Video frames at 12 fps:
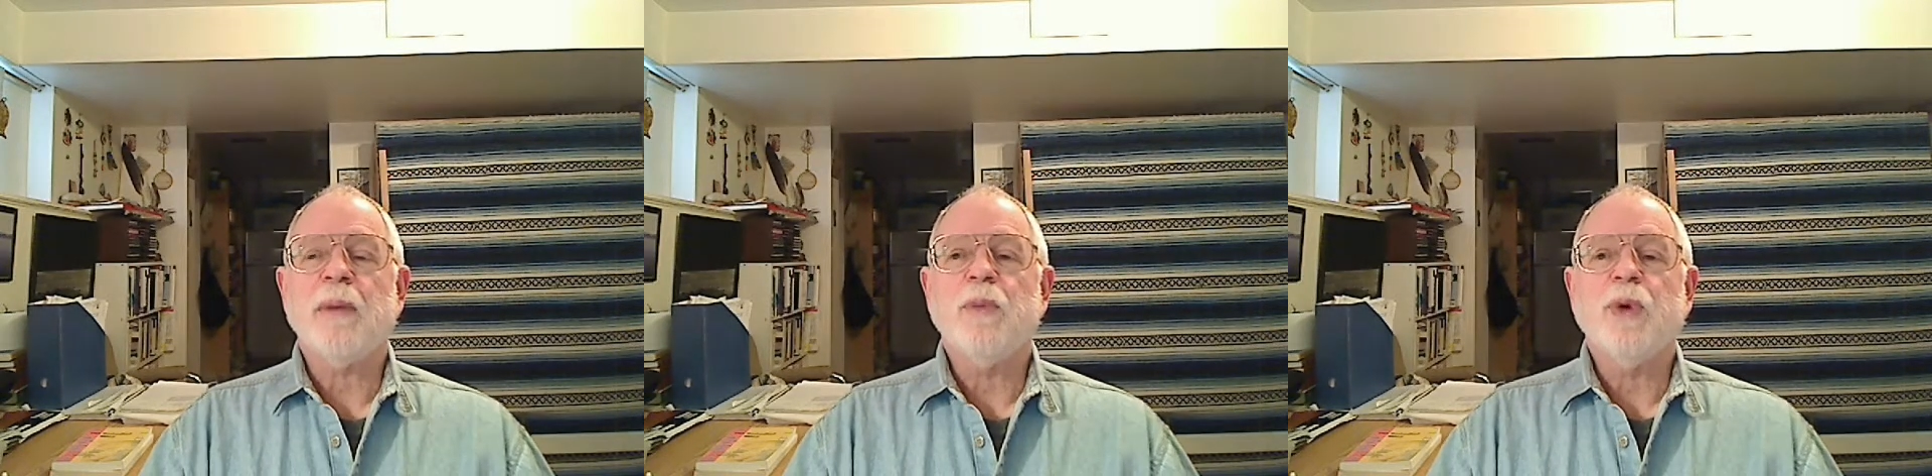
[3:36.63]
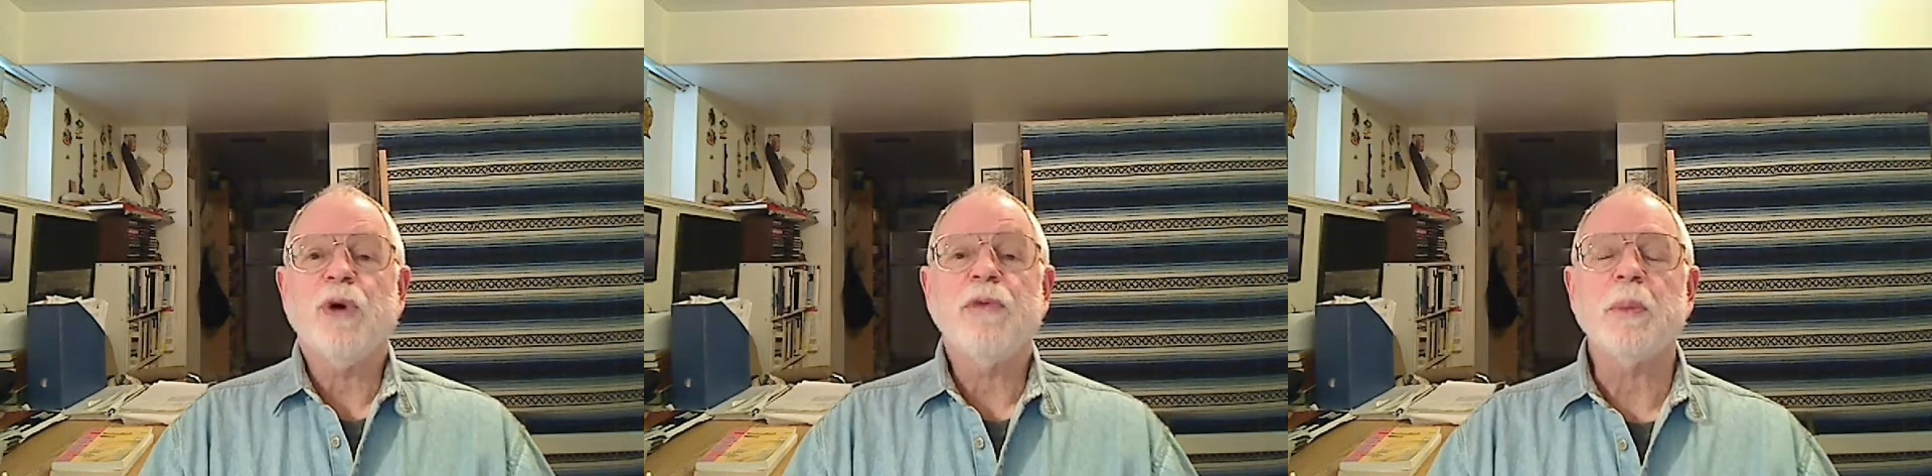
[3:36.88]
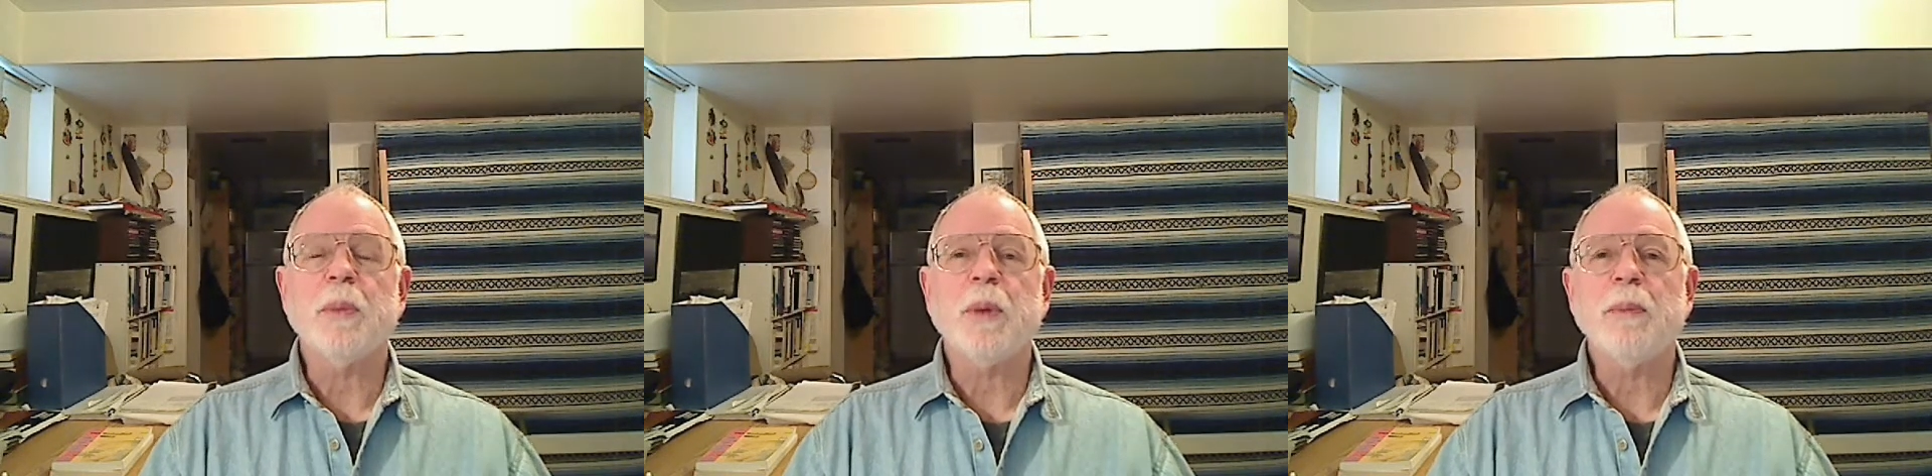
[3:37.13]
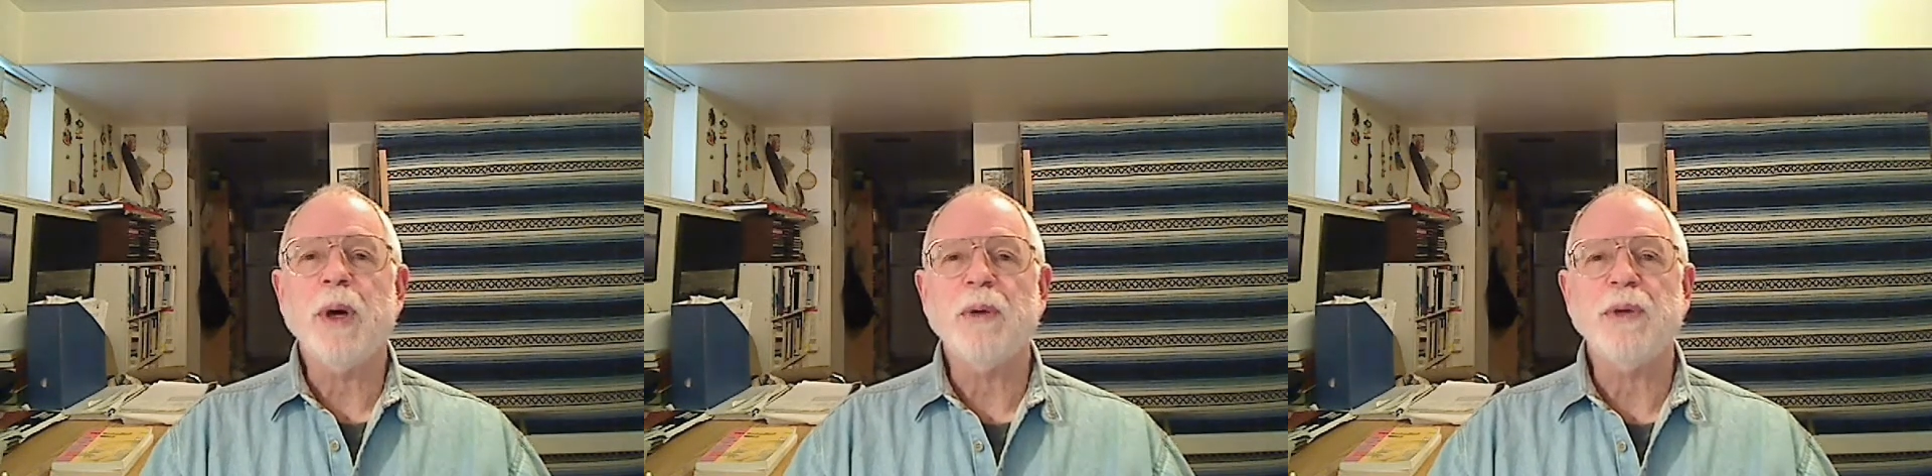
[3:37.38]
more of a
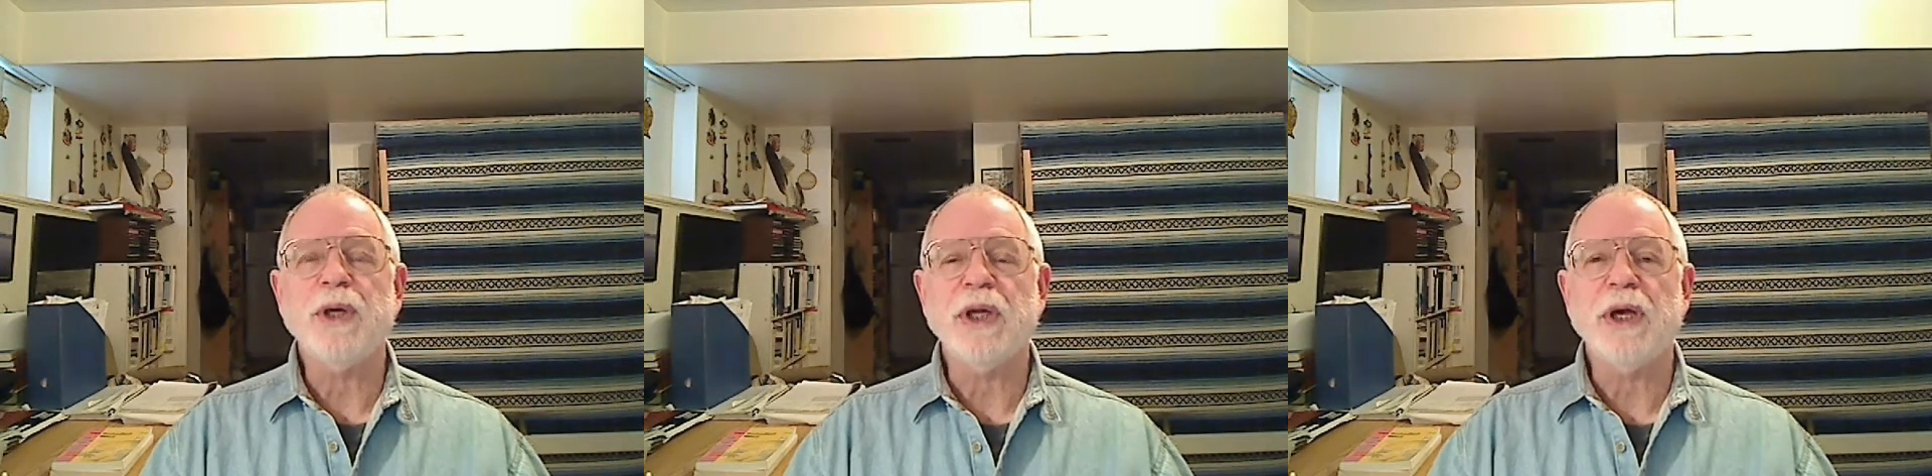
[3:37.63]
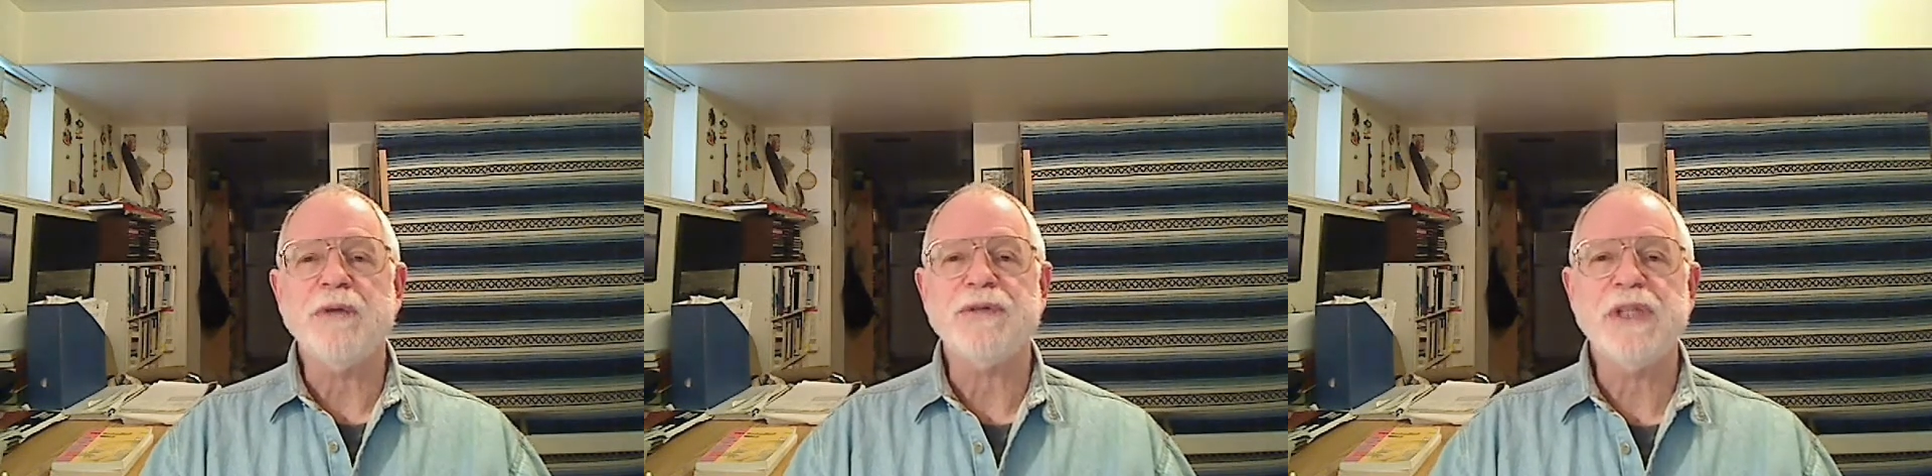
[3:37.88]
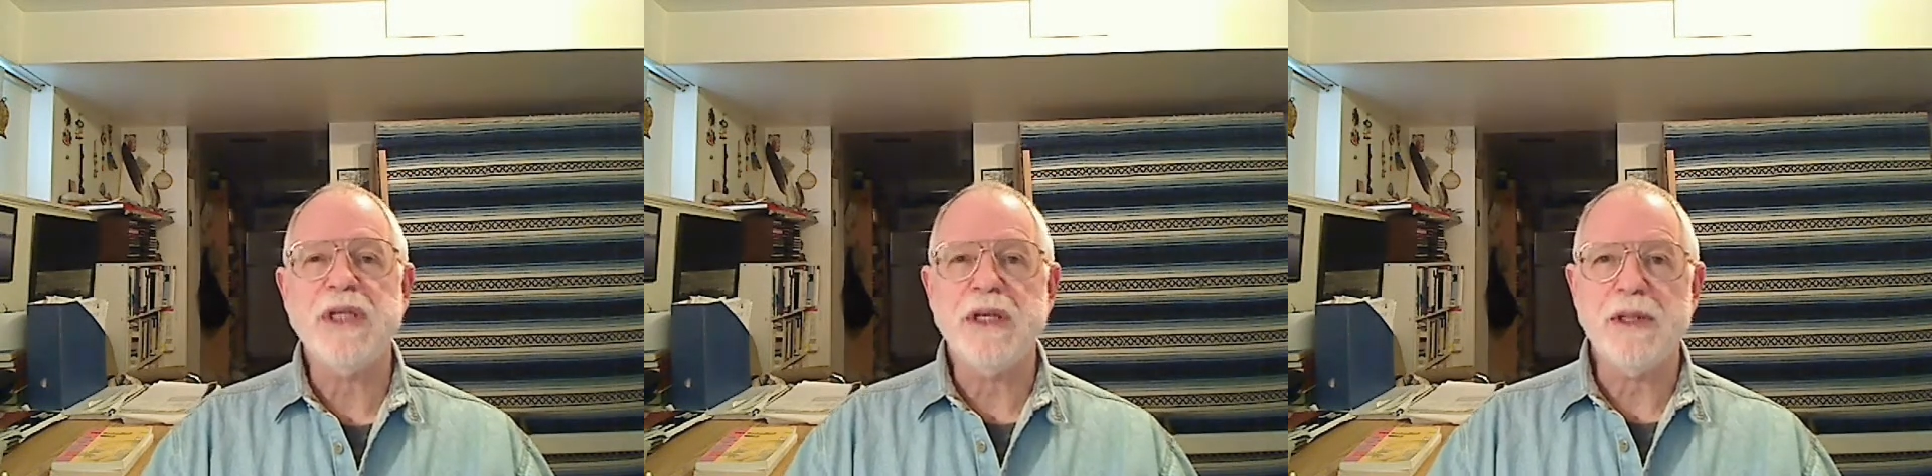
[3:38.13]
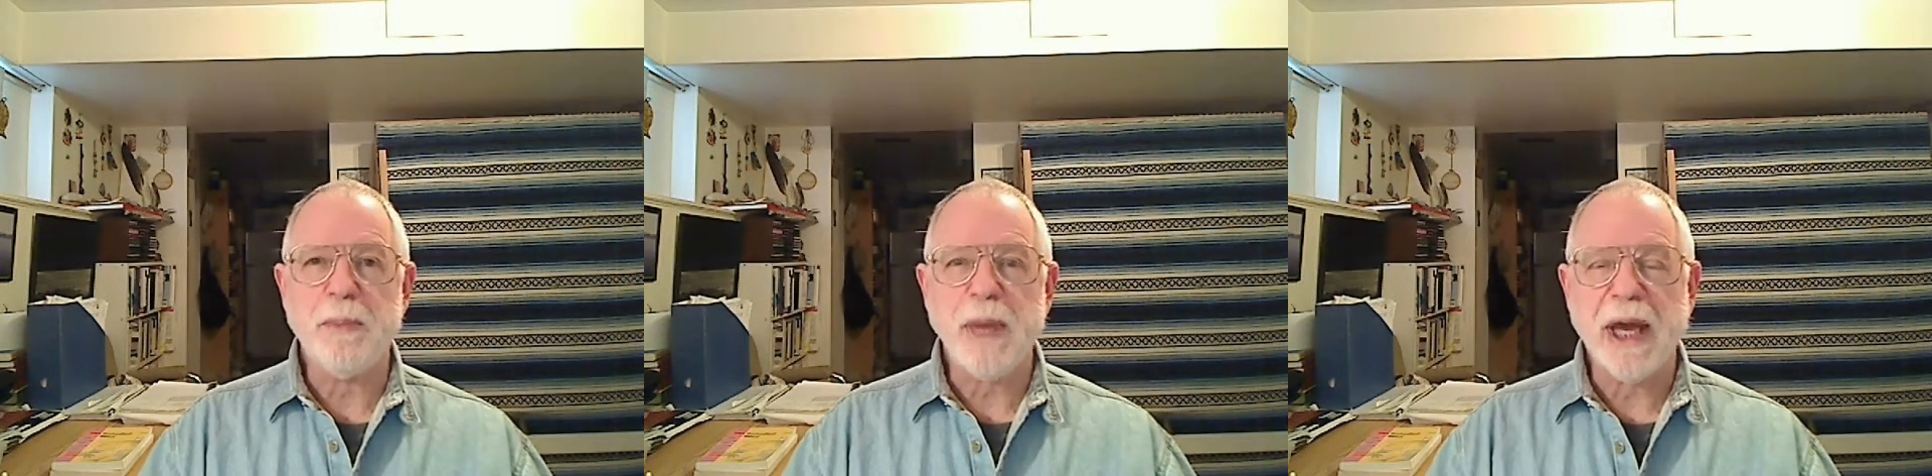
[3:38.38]
proponent of seat
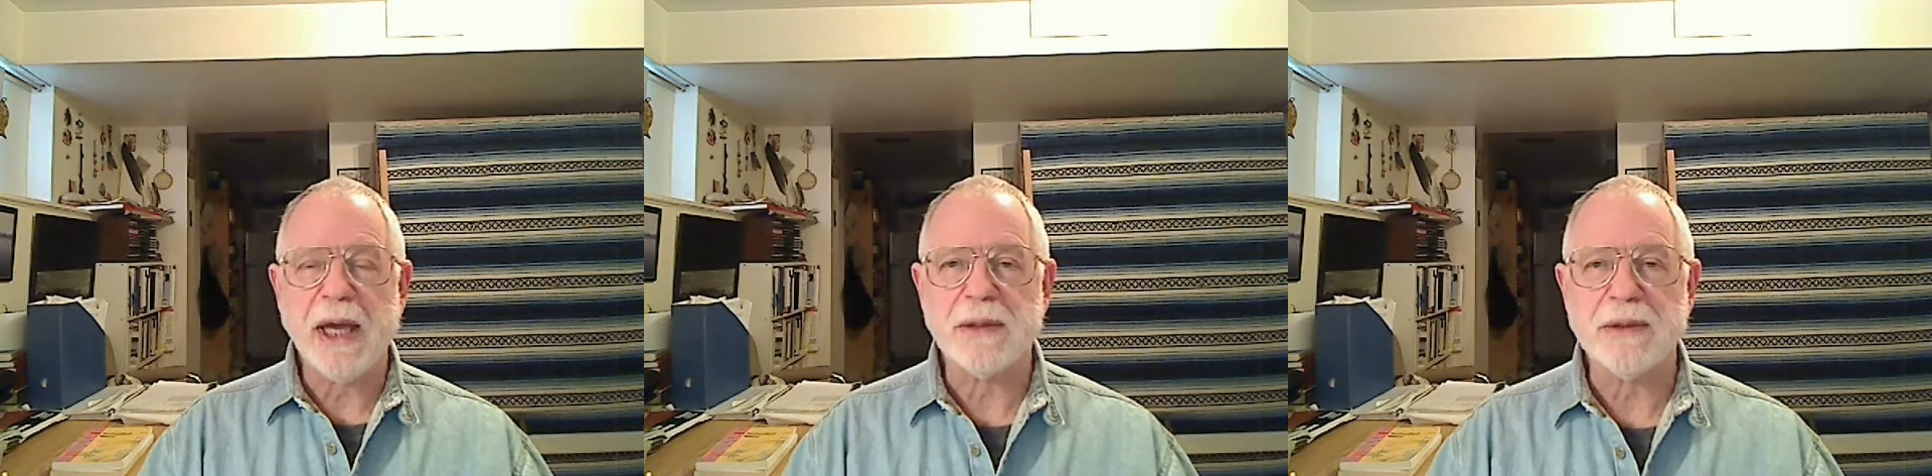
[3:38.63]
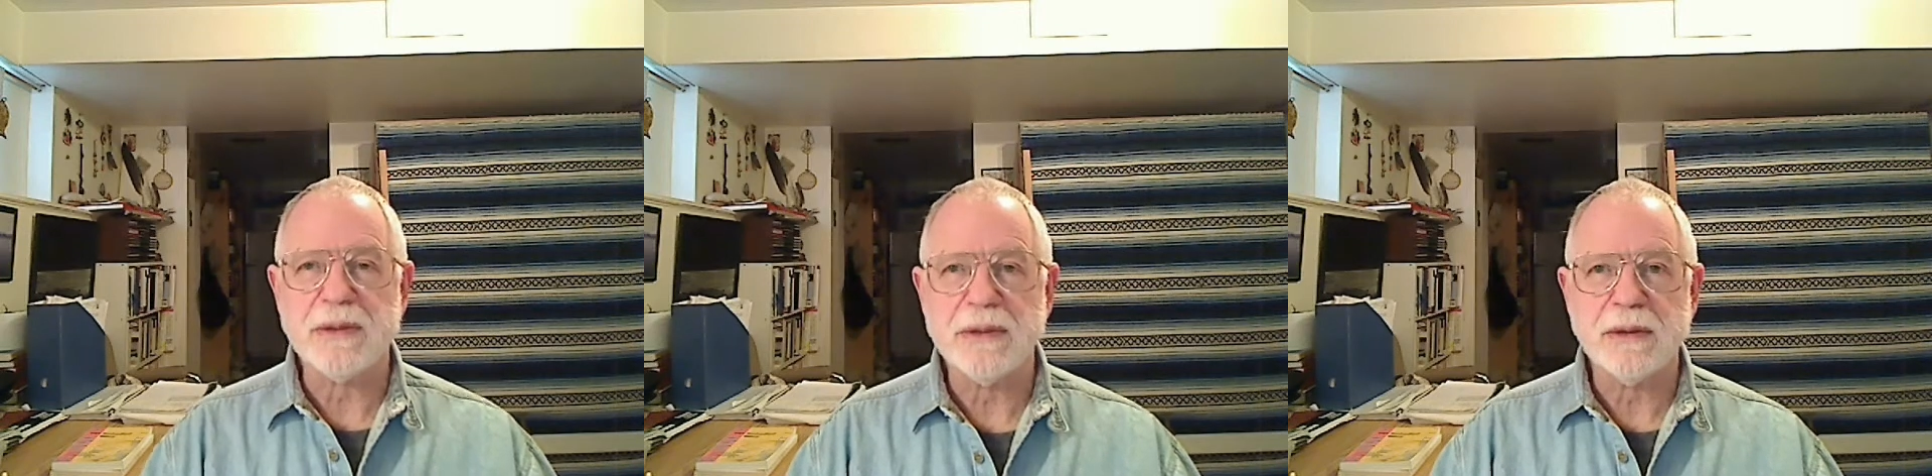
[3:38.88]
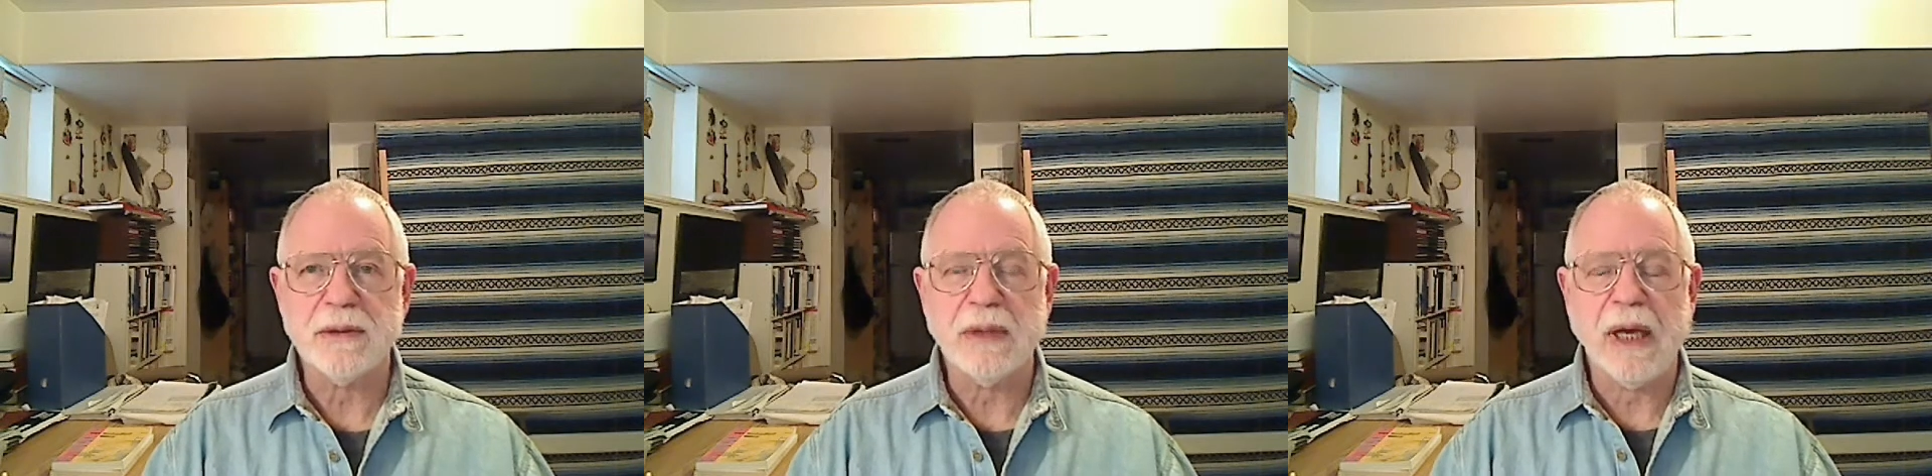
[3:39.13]
of the pants